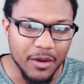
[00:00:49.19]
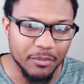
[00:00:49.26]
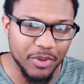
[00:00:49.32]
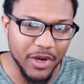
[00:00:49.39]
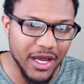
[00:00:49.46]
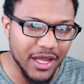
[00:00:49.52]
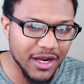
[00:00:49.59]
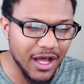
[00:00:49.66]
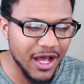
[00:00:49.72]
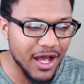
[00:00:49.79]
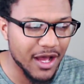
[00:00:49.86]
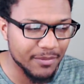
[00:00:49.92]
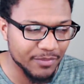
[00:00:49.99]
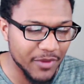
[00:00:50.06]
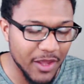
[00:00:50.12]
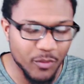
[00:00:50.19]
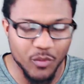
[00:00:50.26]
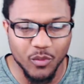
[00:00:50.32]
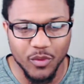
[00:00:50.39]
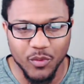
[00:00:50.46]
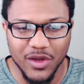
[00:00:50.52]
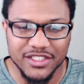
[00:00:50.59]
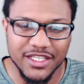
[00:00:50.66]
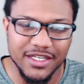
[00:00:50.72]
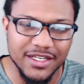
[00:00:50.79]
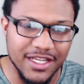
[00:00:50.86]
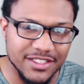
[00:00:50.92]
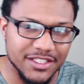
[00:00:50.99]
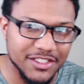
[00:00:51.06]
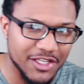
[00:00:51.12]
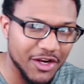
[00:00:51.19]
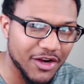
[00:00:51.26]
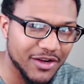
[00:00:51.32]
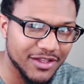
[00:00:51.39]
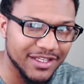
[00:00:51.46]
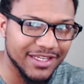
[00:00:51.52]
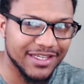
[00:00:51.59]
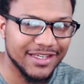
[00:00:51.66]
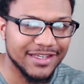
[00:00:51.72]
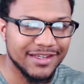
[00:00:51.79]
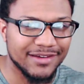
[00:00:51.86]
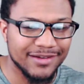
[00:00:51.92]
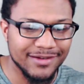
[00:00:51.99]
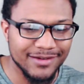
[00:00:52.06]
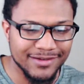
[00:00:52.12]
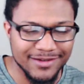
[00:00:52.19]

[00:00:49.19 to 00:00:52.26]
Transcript: but um, it wasn't necessarily